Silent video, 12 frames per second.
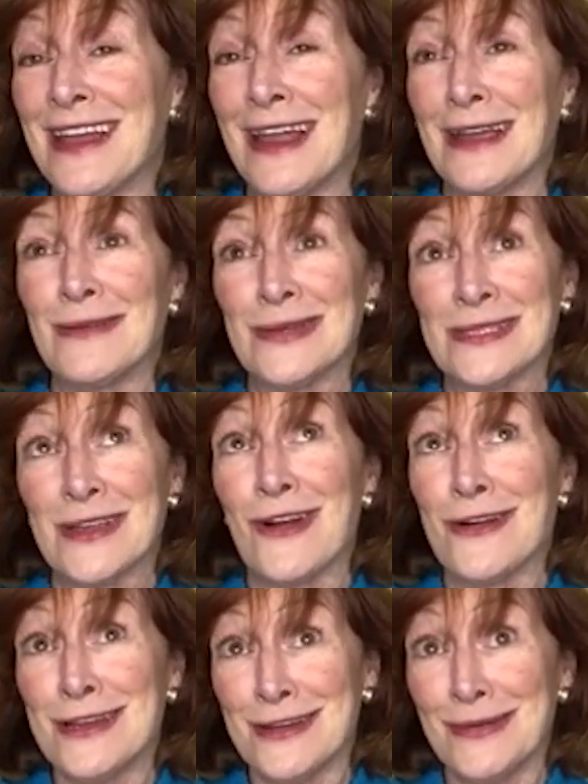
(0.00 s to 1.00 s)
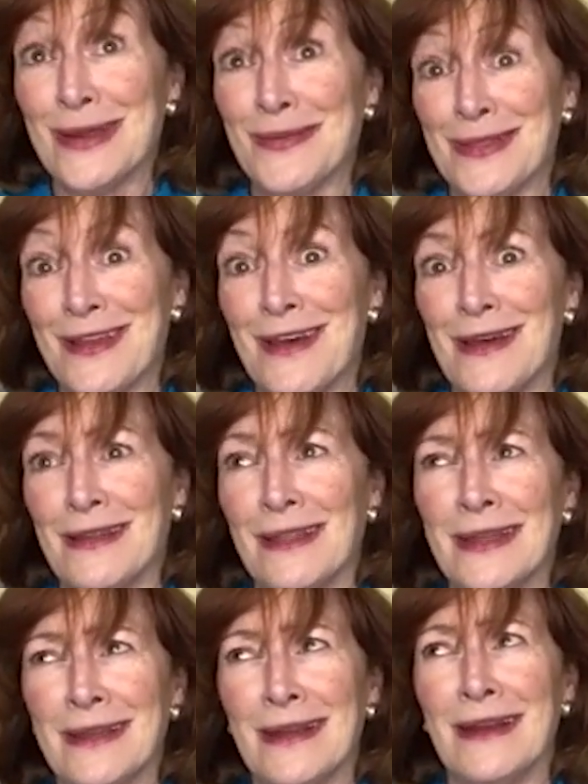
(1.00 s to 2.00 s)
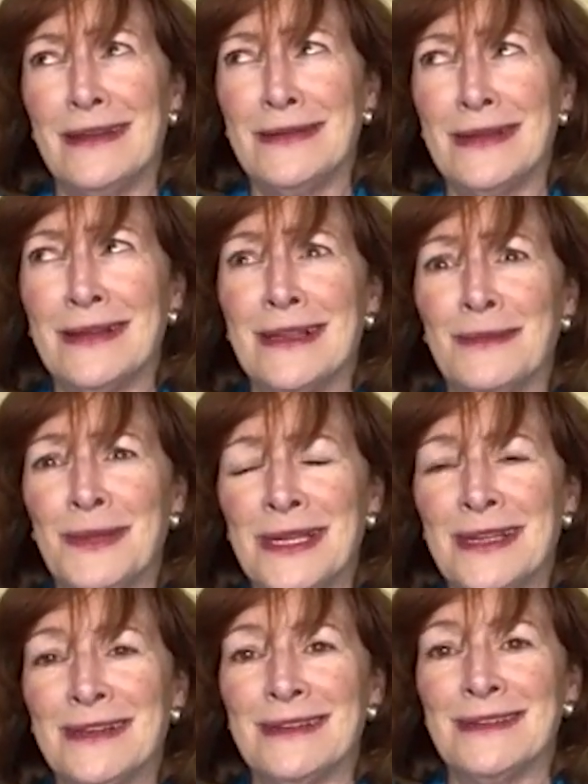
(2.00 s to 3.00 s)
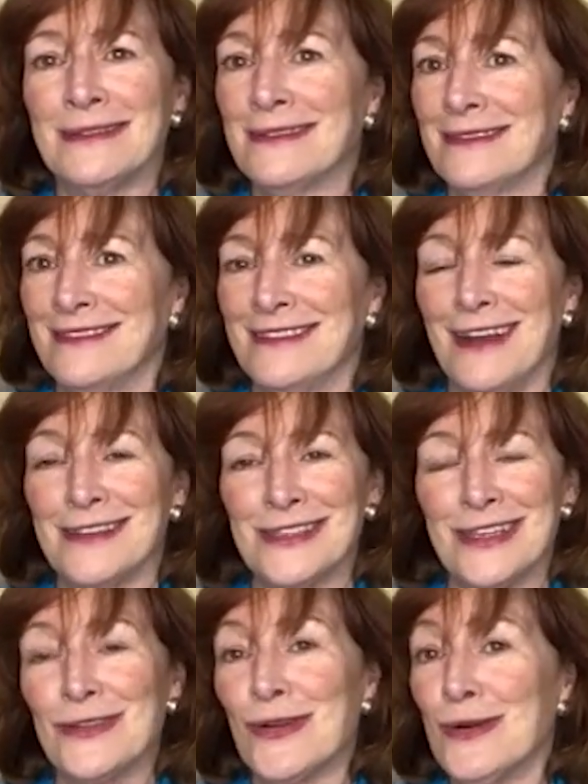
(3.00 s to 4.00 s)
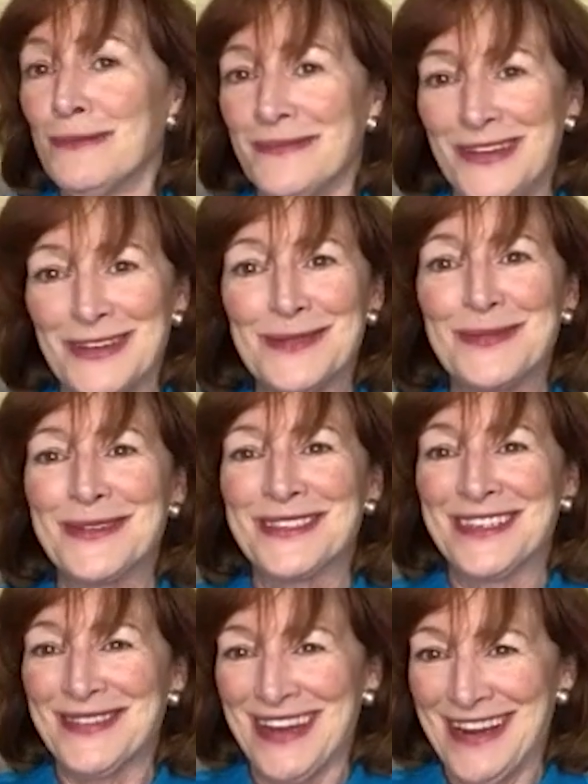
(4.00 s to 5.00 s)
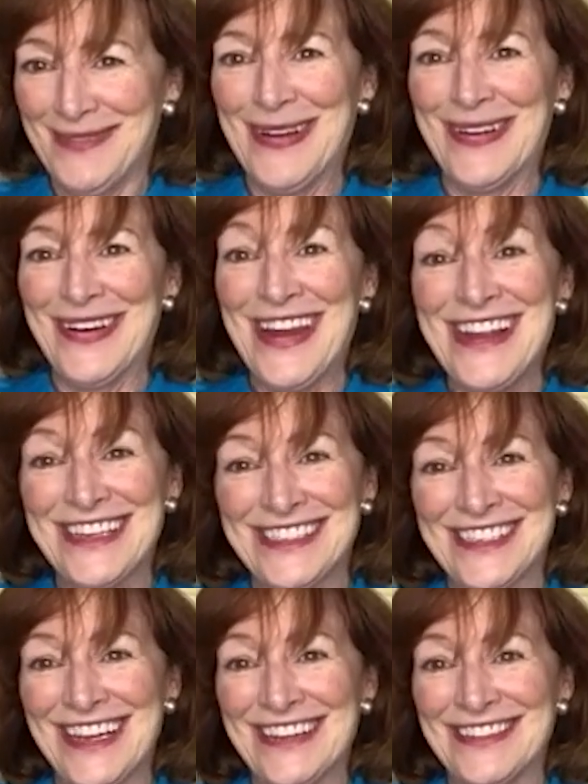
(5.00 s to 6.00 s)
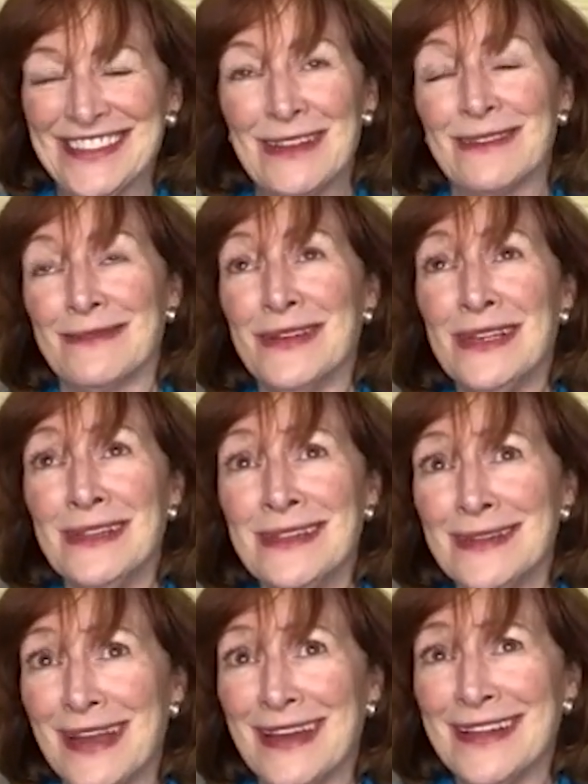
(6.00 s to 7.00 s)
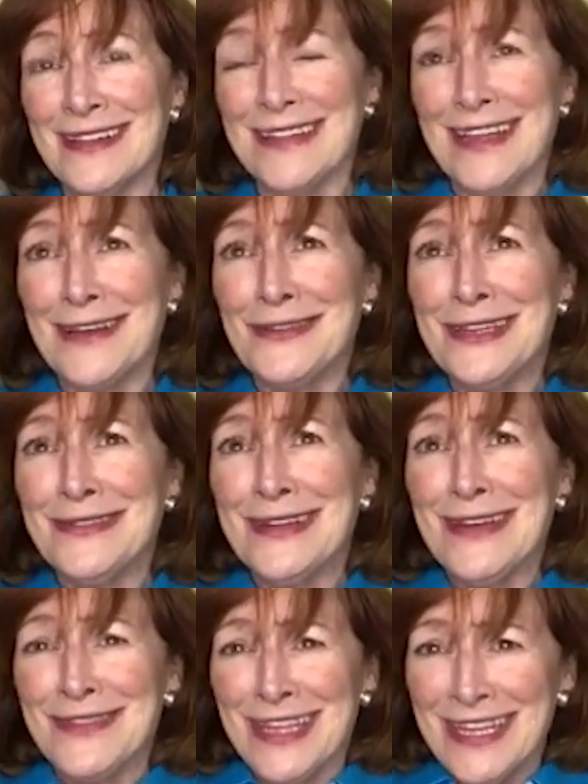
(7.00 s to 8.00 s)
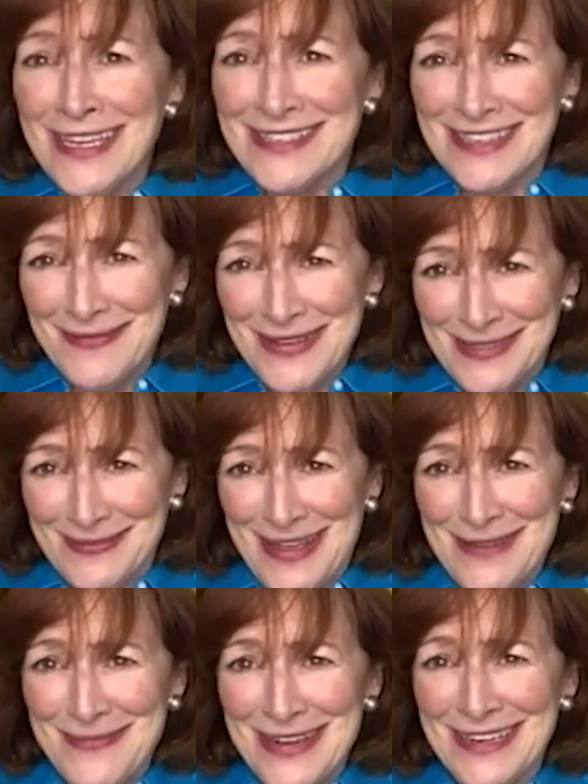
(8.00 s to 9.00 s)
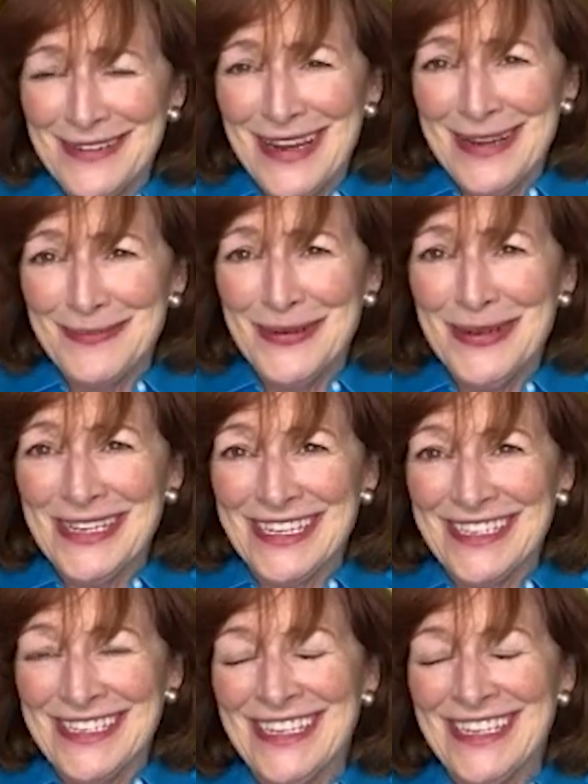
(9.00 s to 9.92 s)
I was arguing with God, like, are you kidding me? And God's like, nope, you're supposed to write about Grace. And I was like, really? I don't even have kids. How am I going to write a book?